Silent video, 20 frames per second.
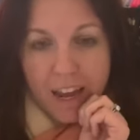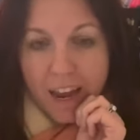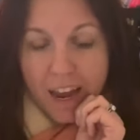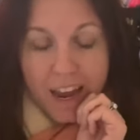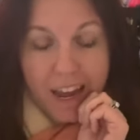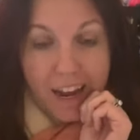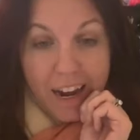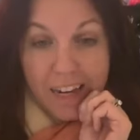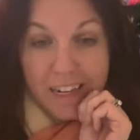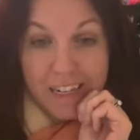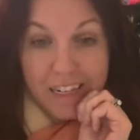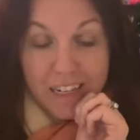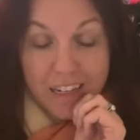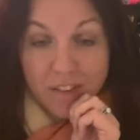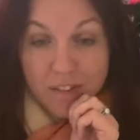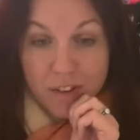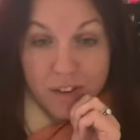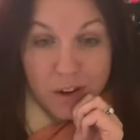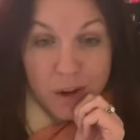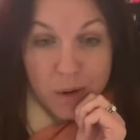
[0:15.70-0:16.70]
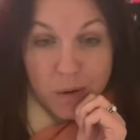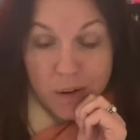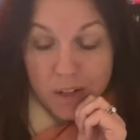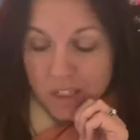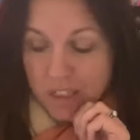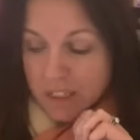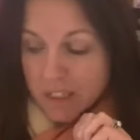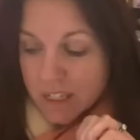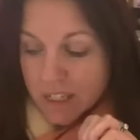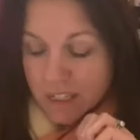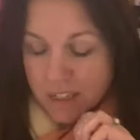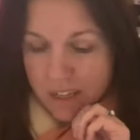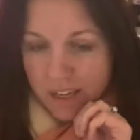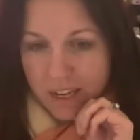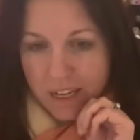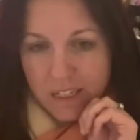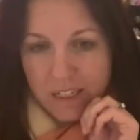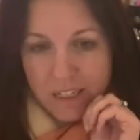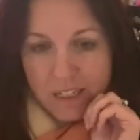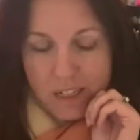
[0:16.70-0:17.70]
And I didn't even notice it
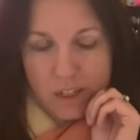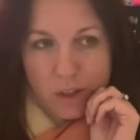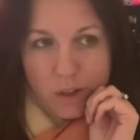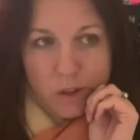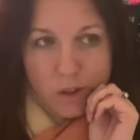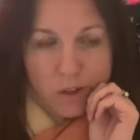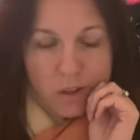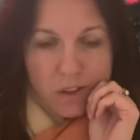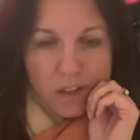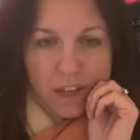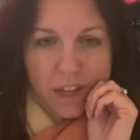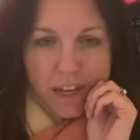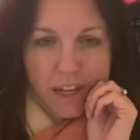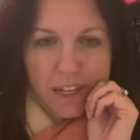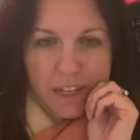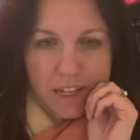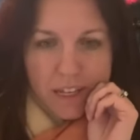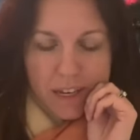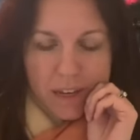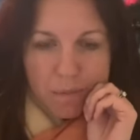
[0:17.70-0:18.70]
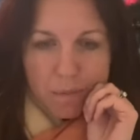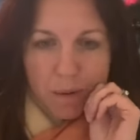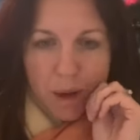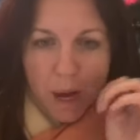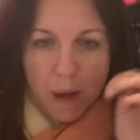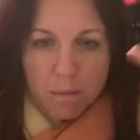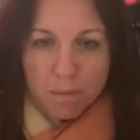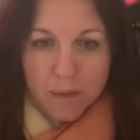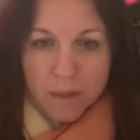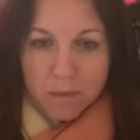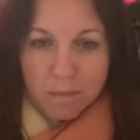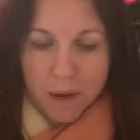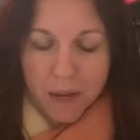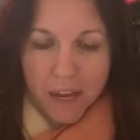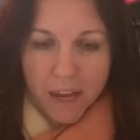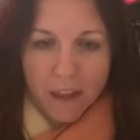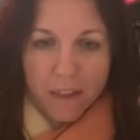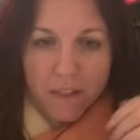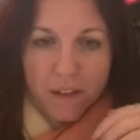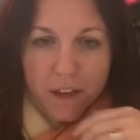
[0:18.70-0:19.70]
until like it popped in my
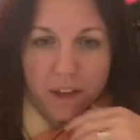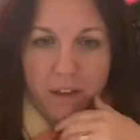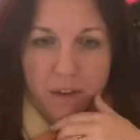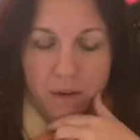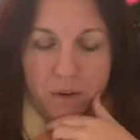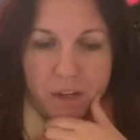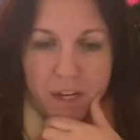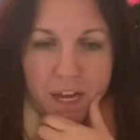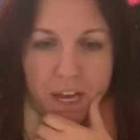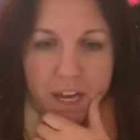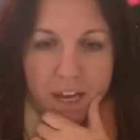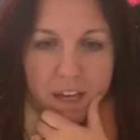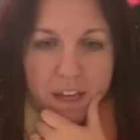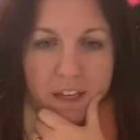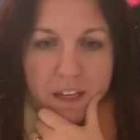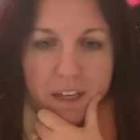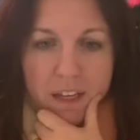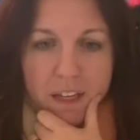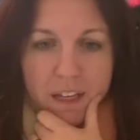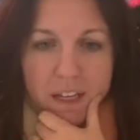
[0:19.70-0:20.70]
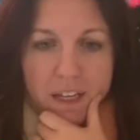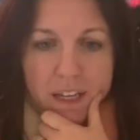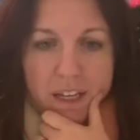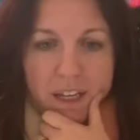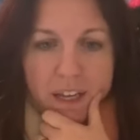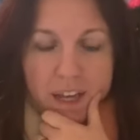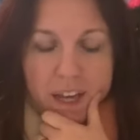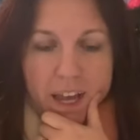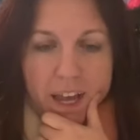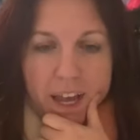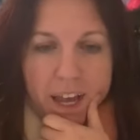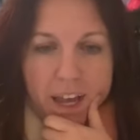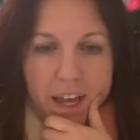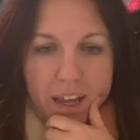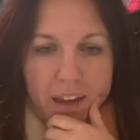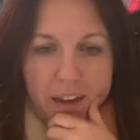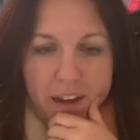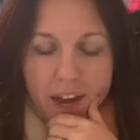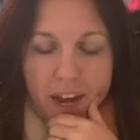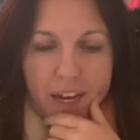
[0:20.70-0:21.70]
head the other day.
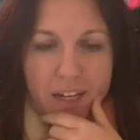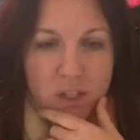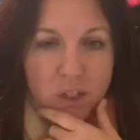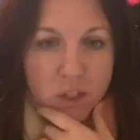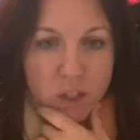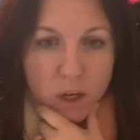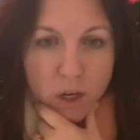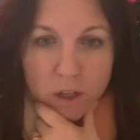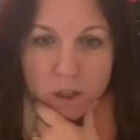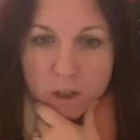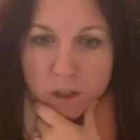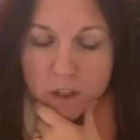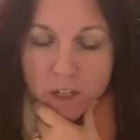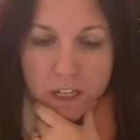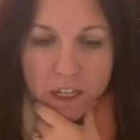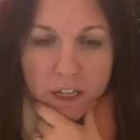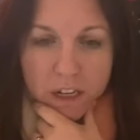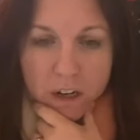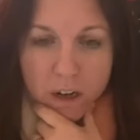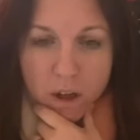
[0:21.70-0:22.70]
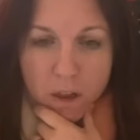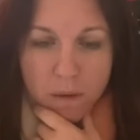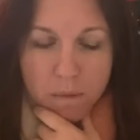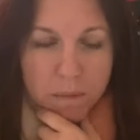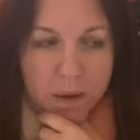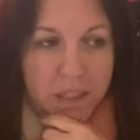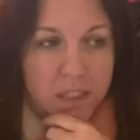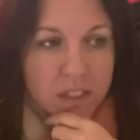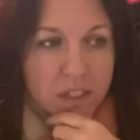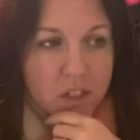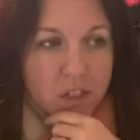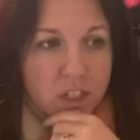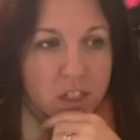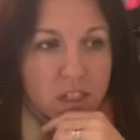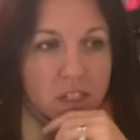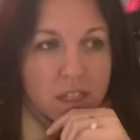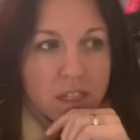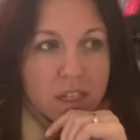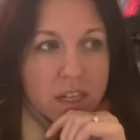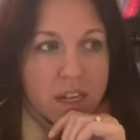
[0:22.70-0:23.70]
And I just started looking at all the
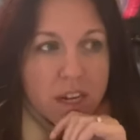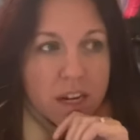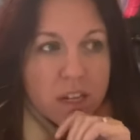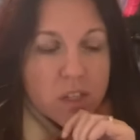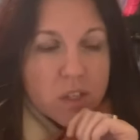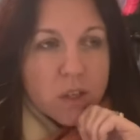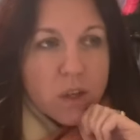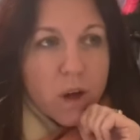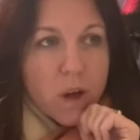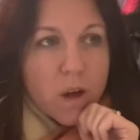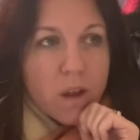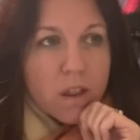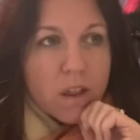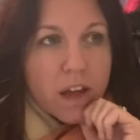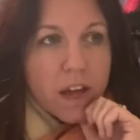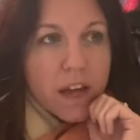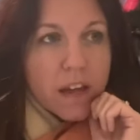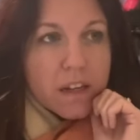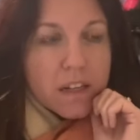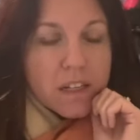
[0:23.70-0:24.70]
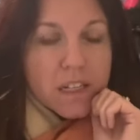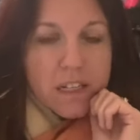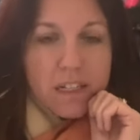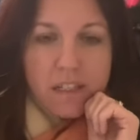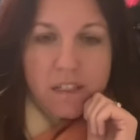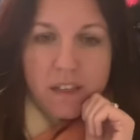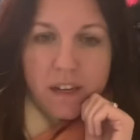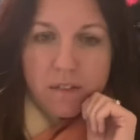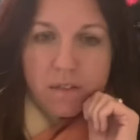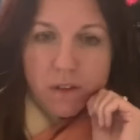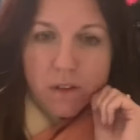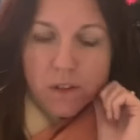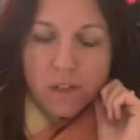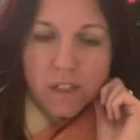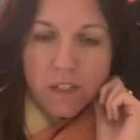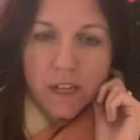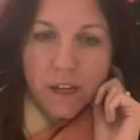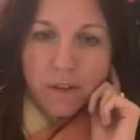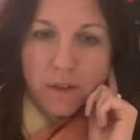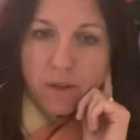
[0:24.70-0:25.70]
messages and I saw that he's never
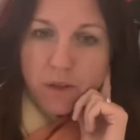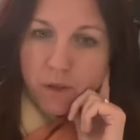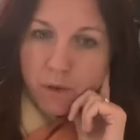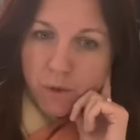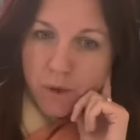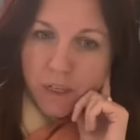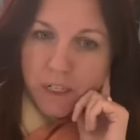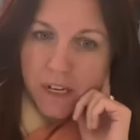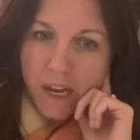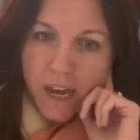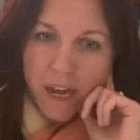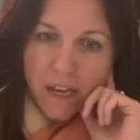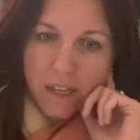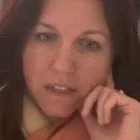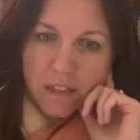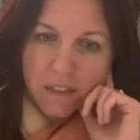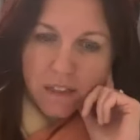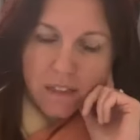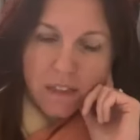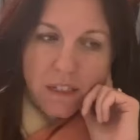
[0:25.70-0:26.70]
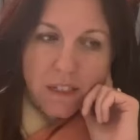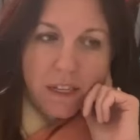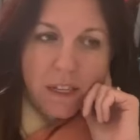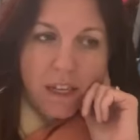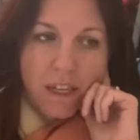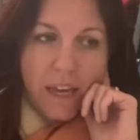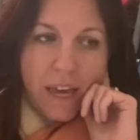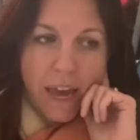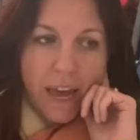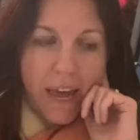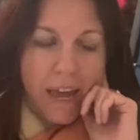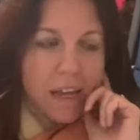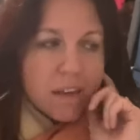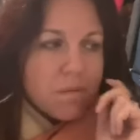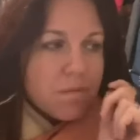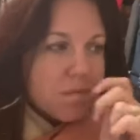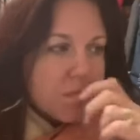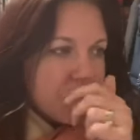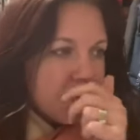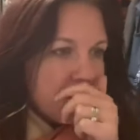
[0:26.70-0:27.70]
said 3 days.
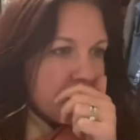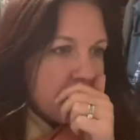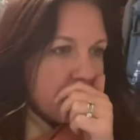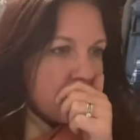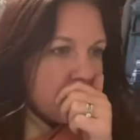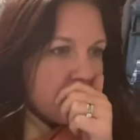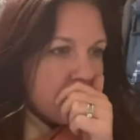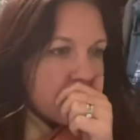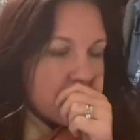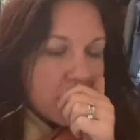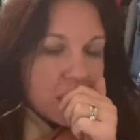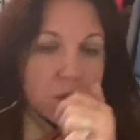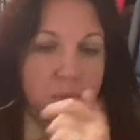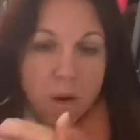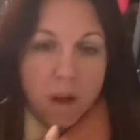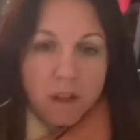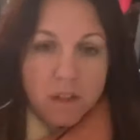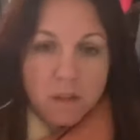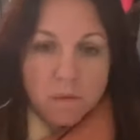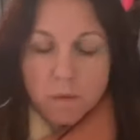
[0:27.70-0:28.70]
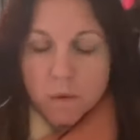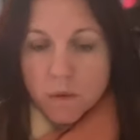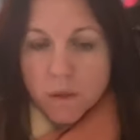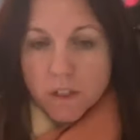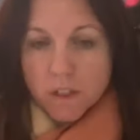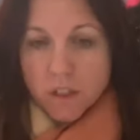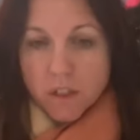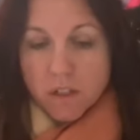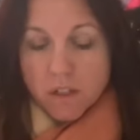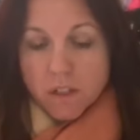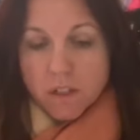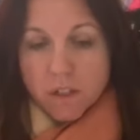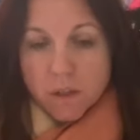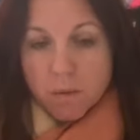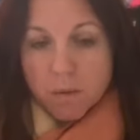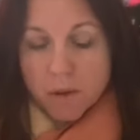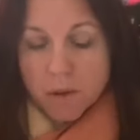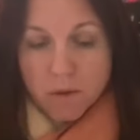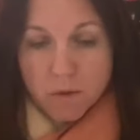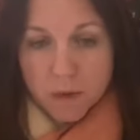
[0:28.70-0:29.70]
And it's possible it could still
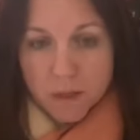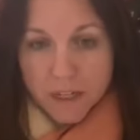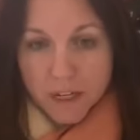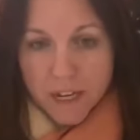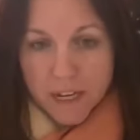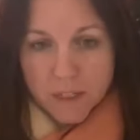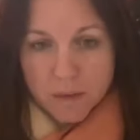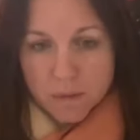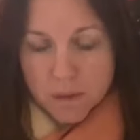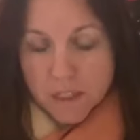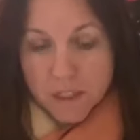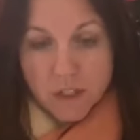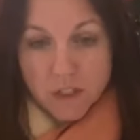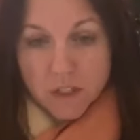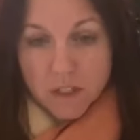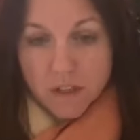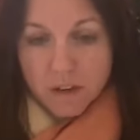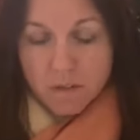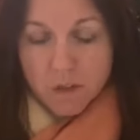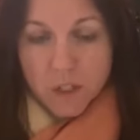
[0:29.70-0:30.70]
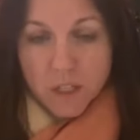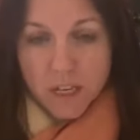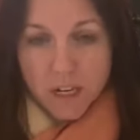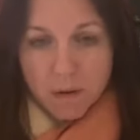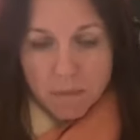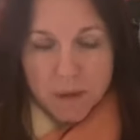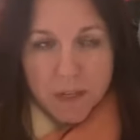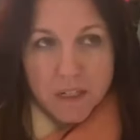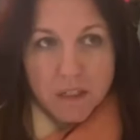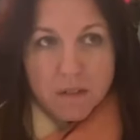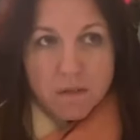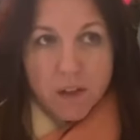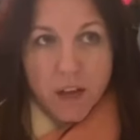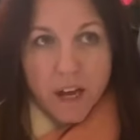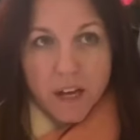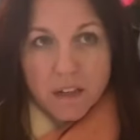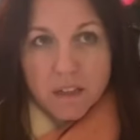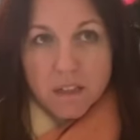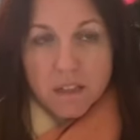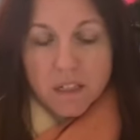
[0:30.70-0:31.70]
be 3 days, but he's just never said it because of
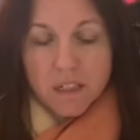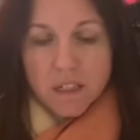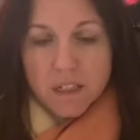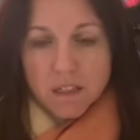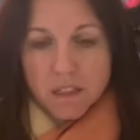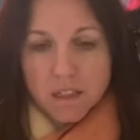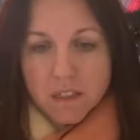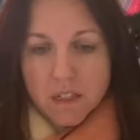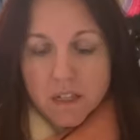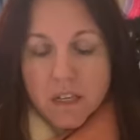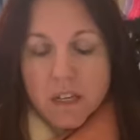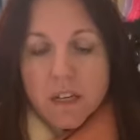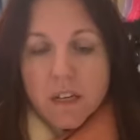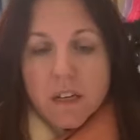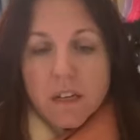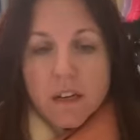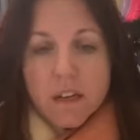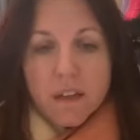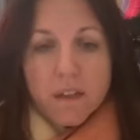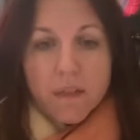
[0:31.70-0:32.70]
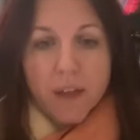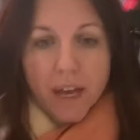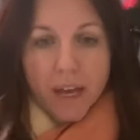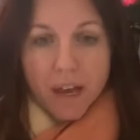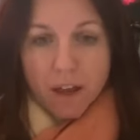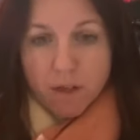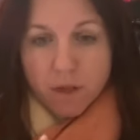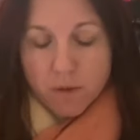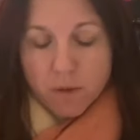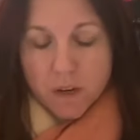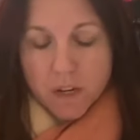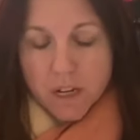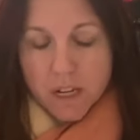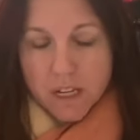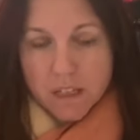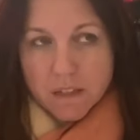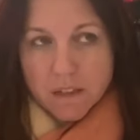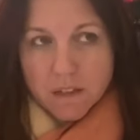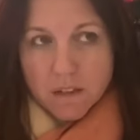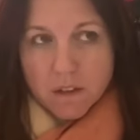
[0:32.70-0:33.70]
Exodus. They had 3
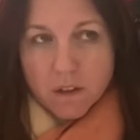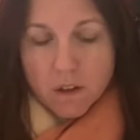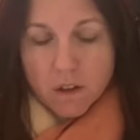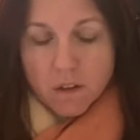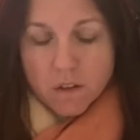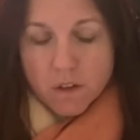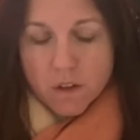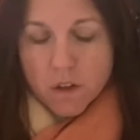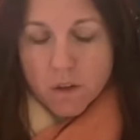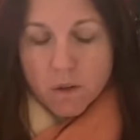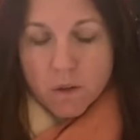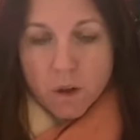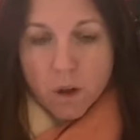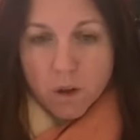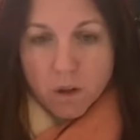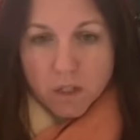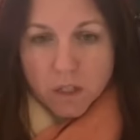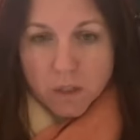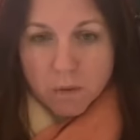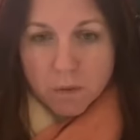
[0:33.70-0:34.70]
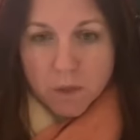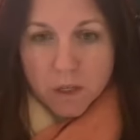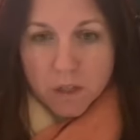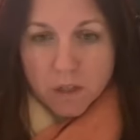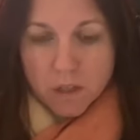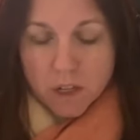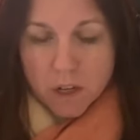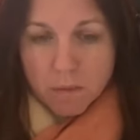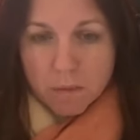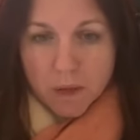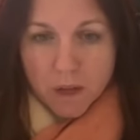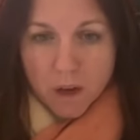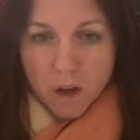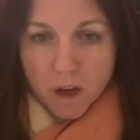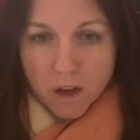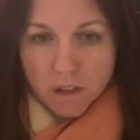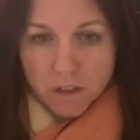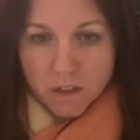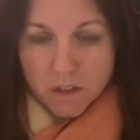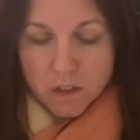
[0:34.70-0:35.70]
days and, you know, the Holy Spirit's going to be
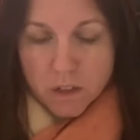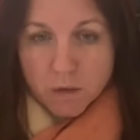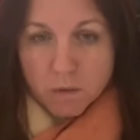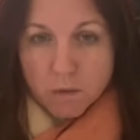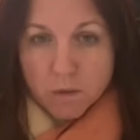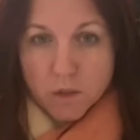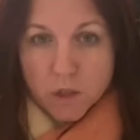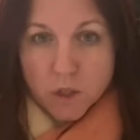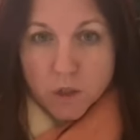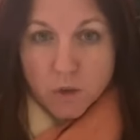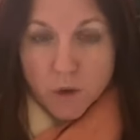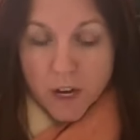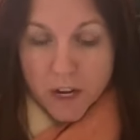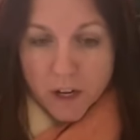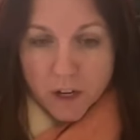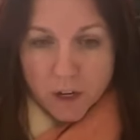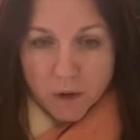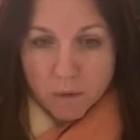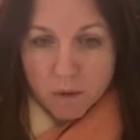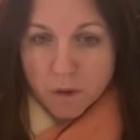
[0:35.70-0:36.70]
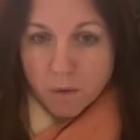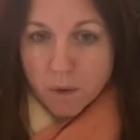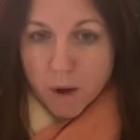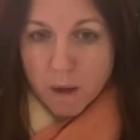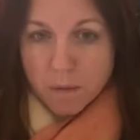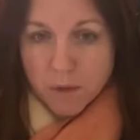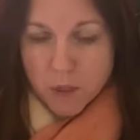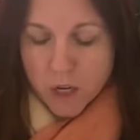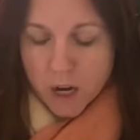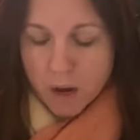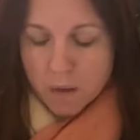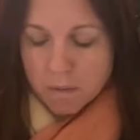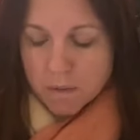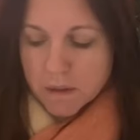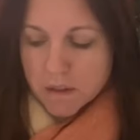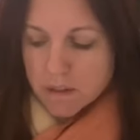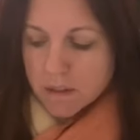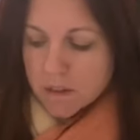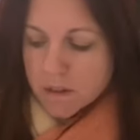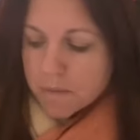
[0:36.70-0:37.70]
gone because the restrainer when the rapture
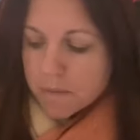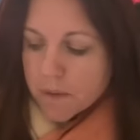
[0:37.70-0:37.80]
happens.